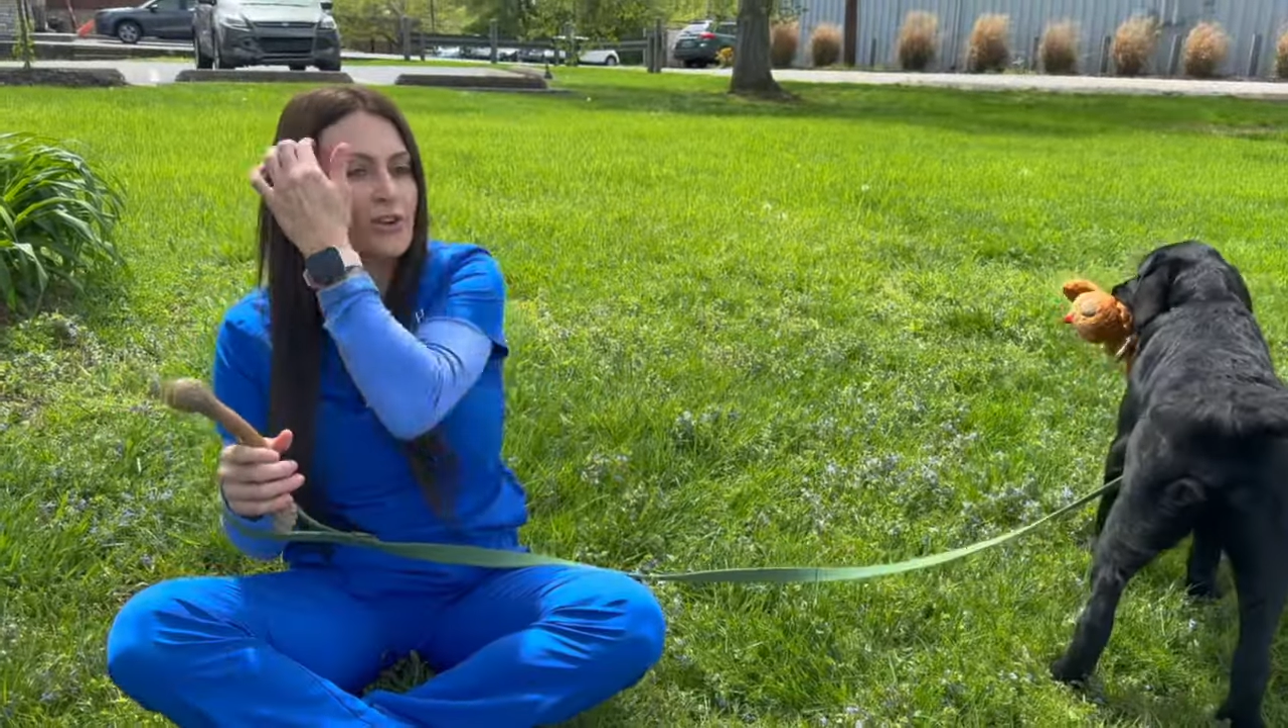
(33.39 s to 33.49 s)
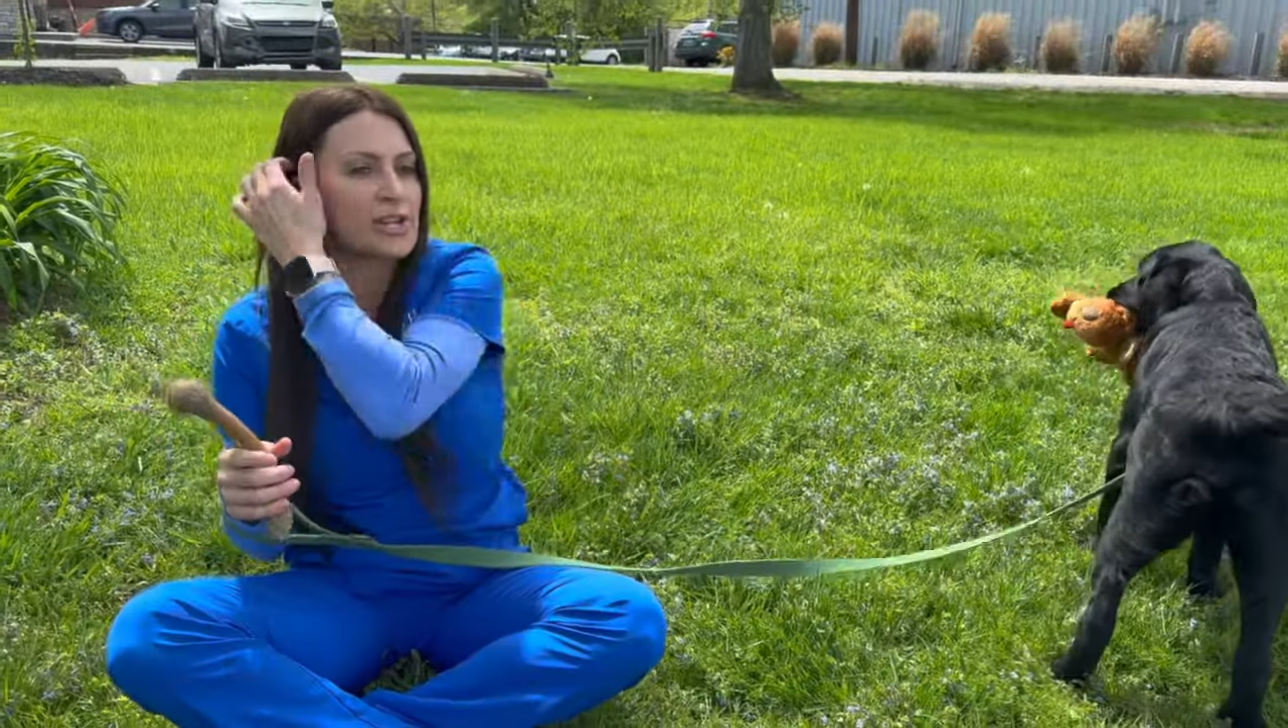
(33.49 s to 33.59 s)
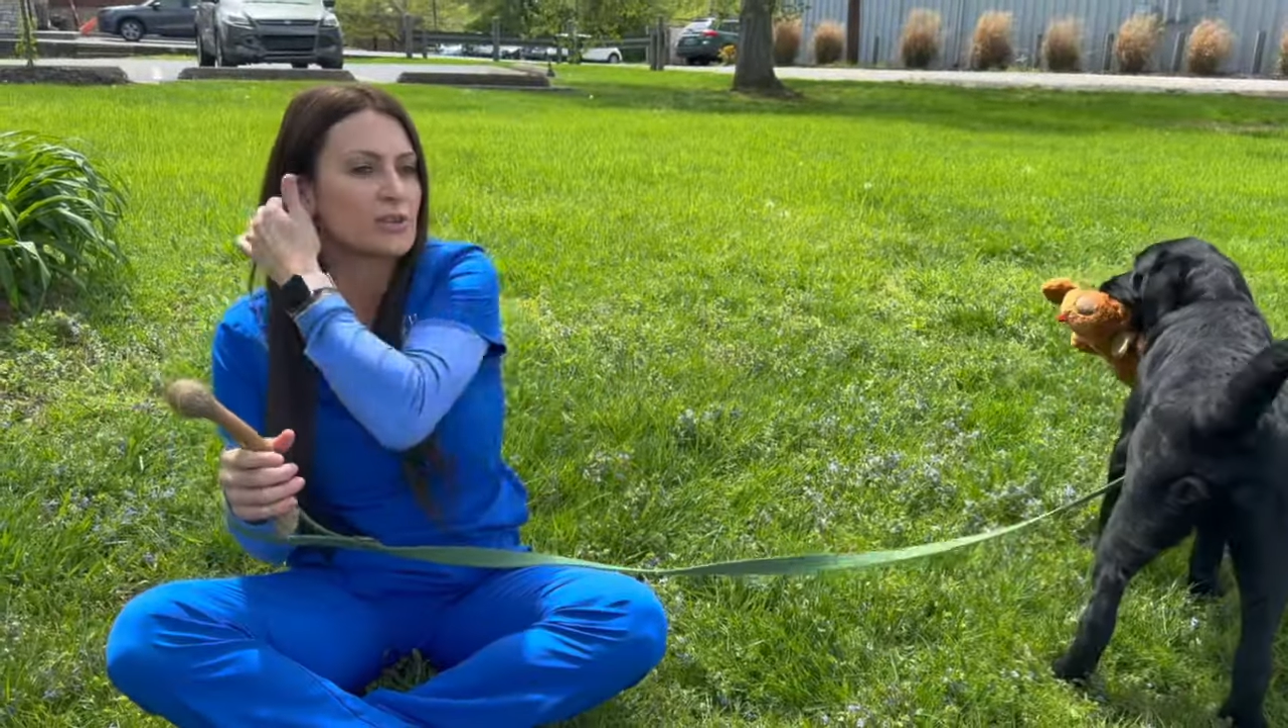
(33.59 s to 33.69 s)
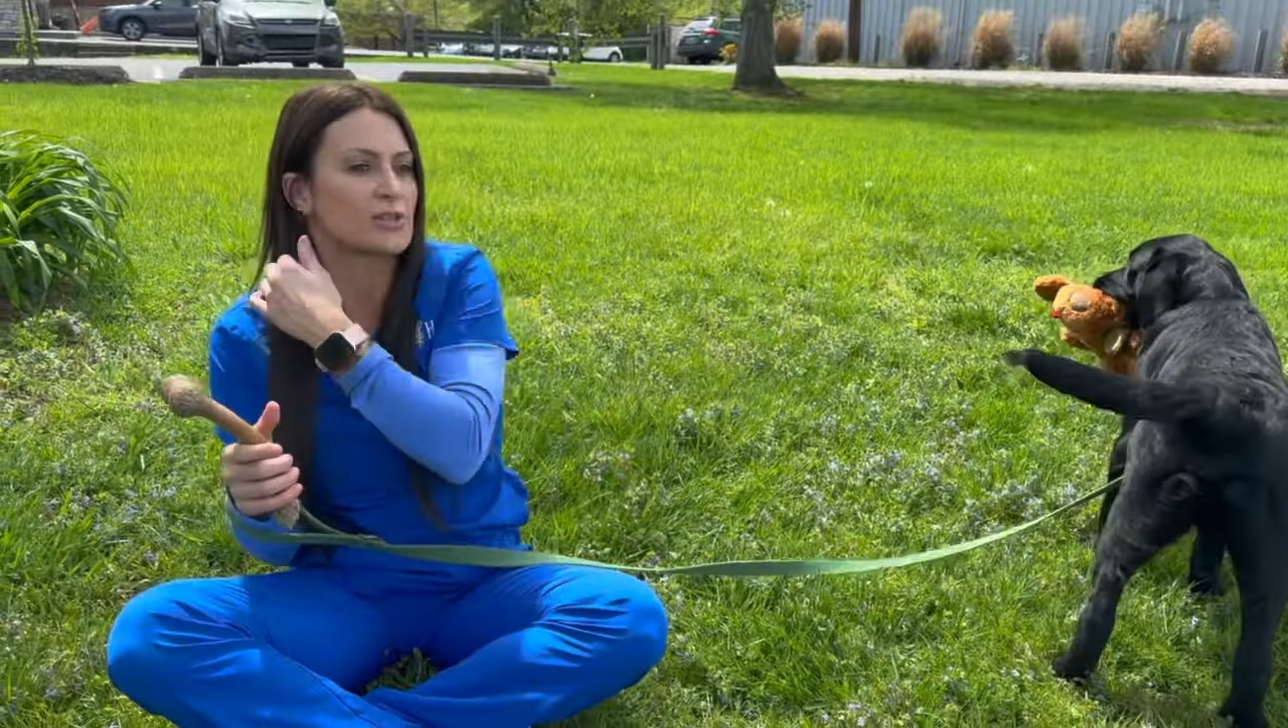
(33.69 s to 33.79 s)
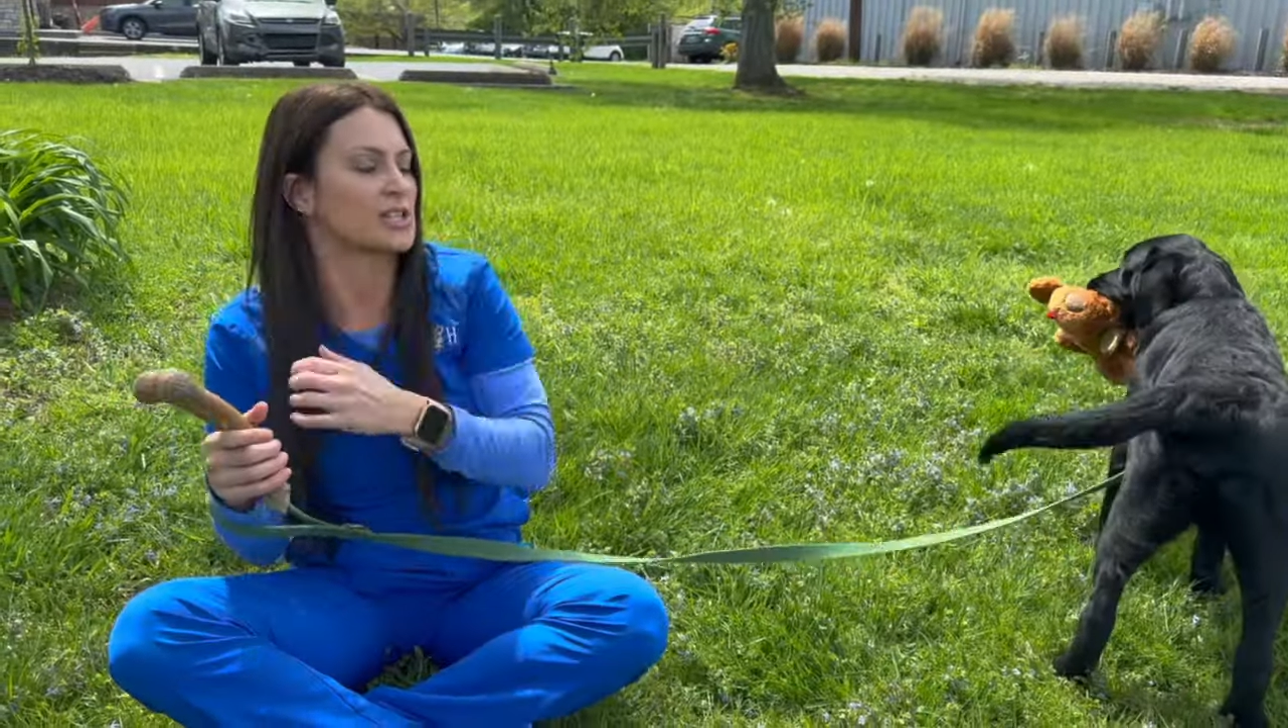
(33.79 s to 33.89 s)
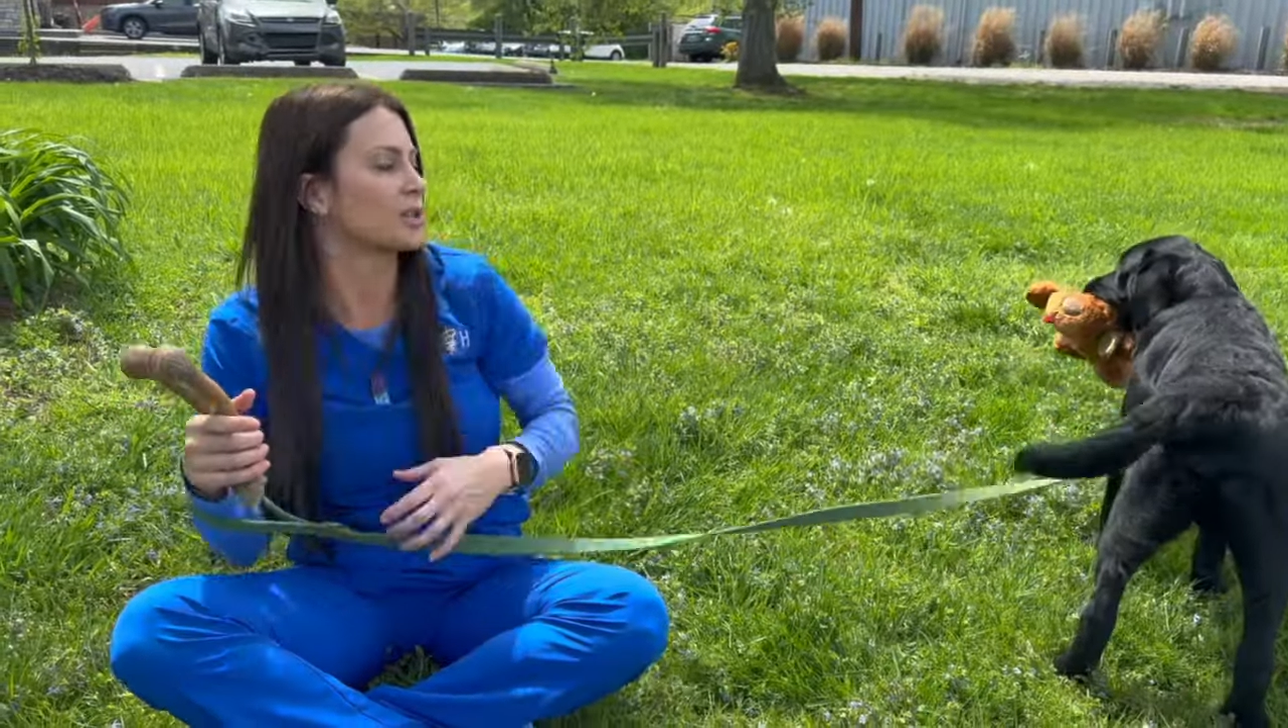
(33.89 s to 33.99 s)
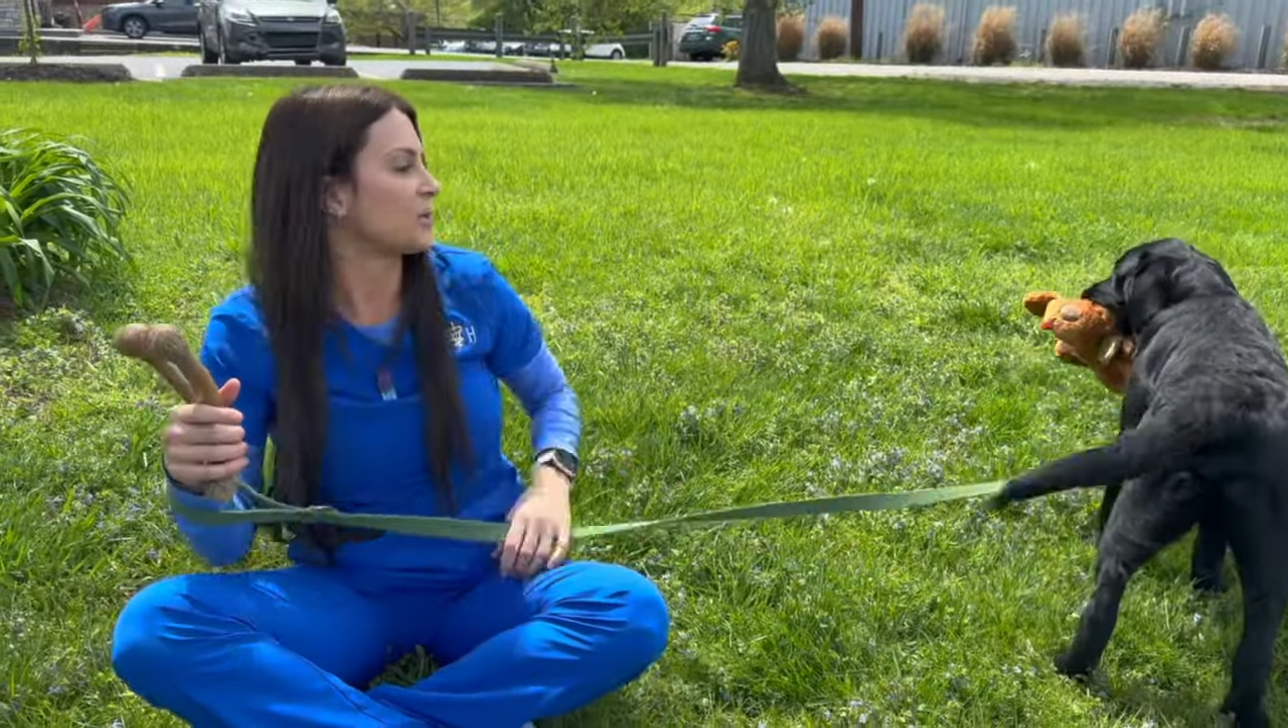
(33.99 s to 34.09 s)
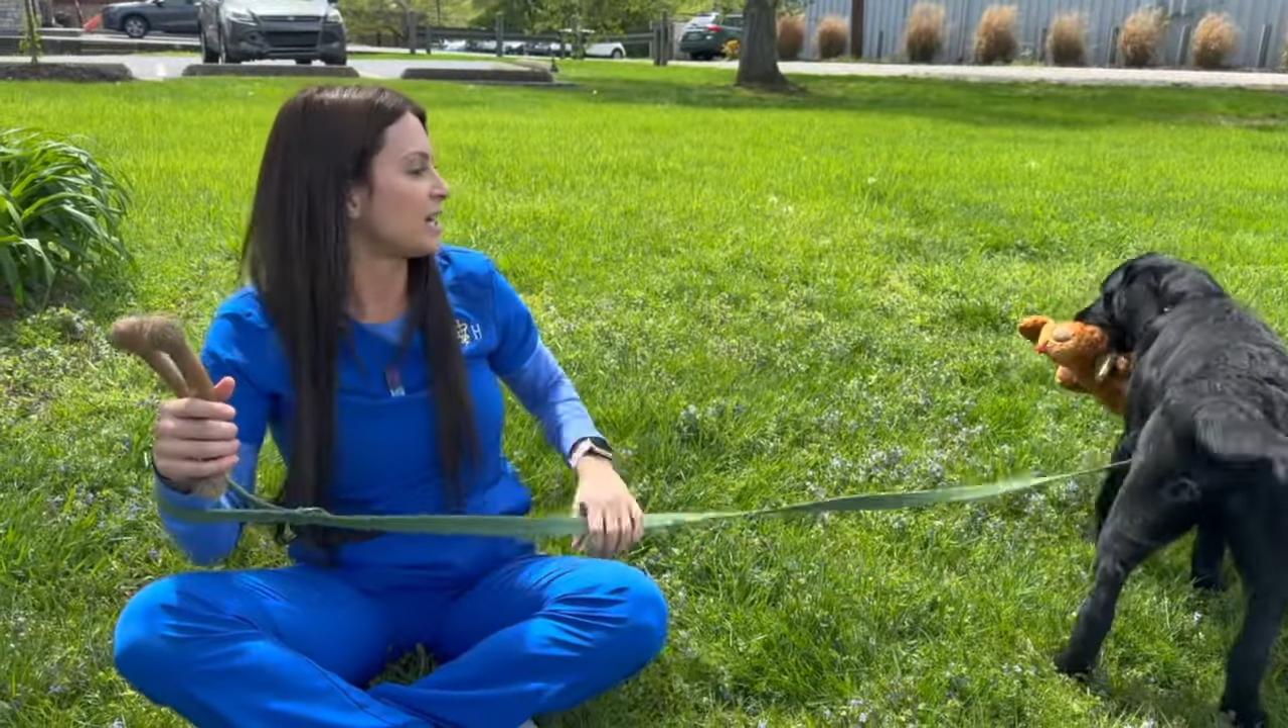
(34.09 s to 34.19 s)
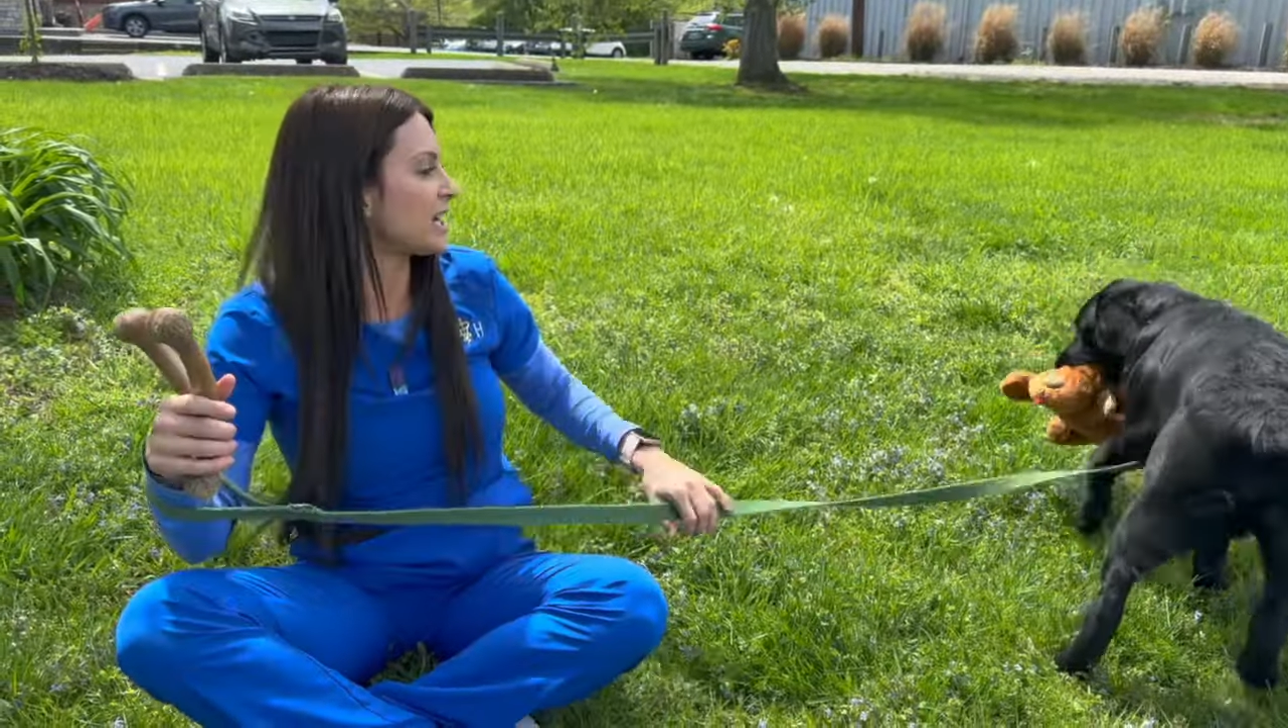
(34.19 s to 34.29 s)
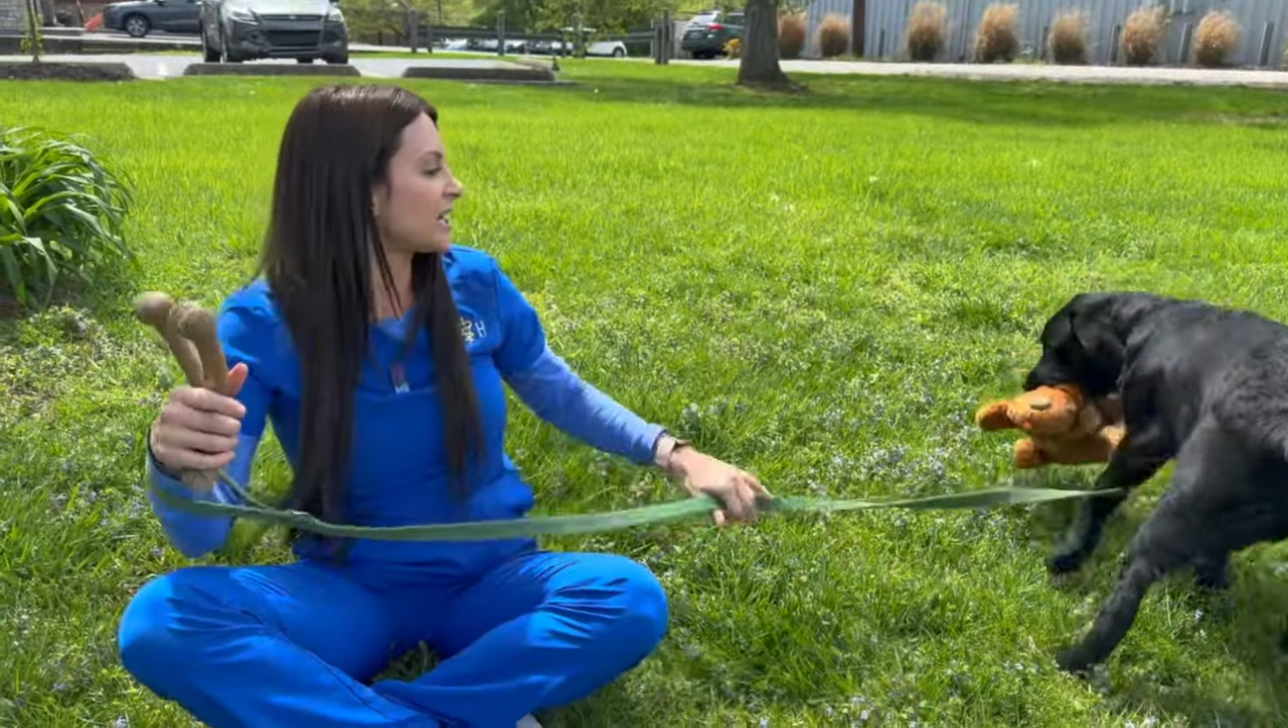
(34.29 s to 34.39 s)
crinkle and
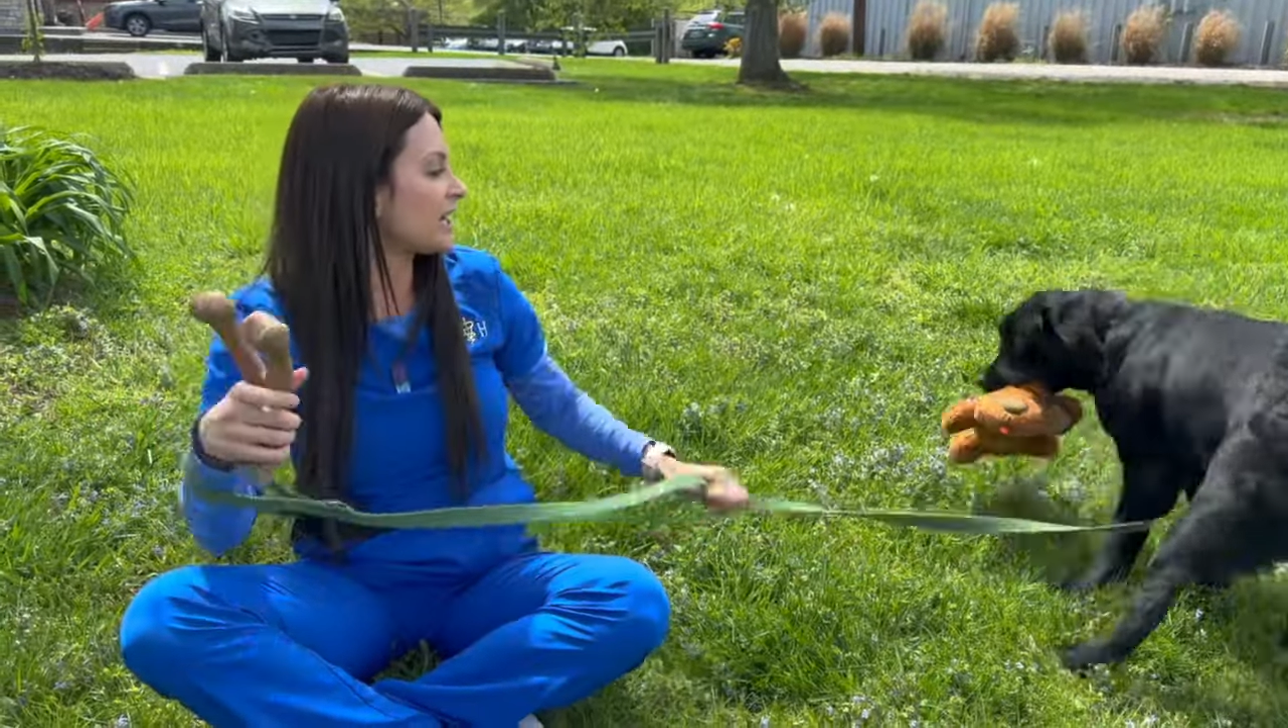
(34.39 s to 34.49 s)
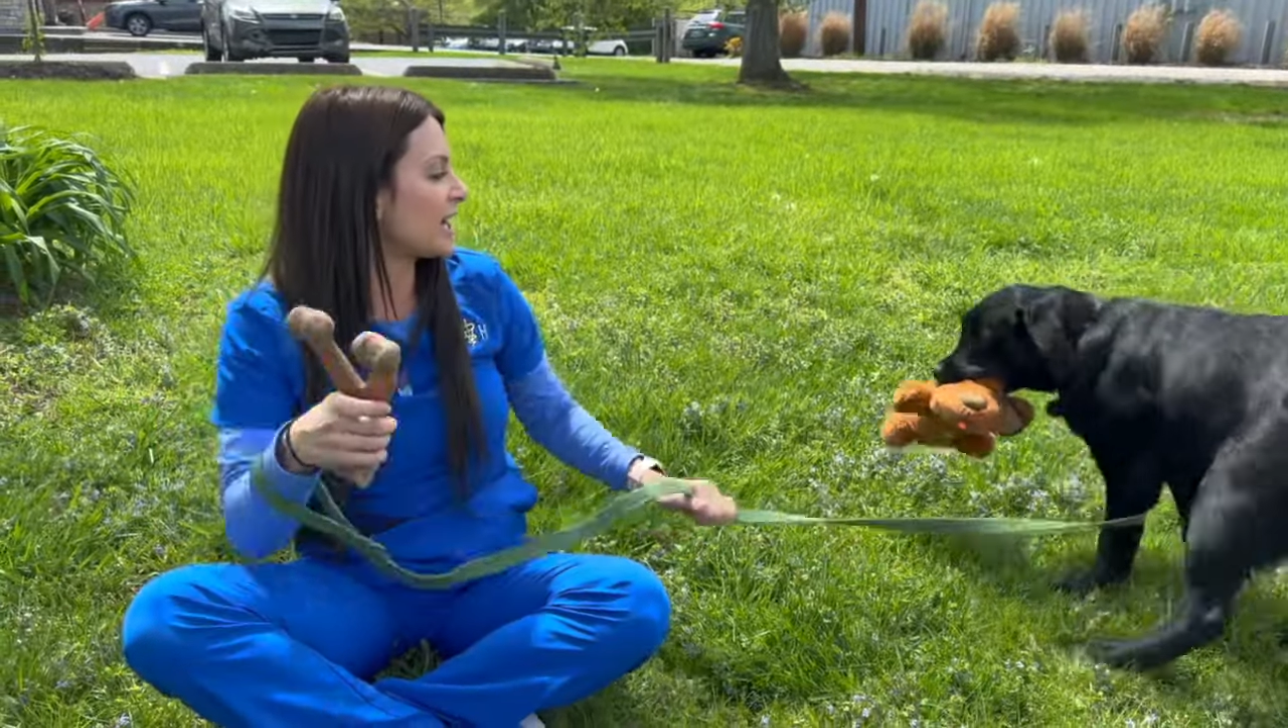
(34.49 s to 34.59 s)
squeak.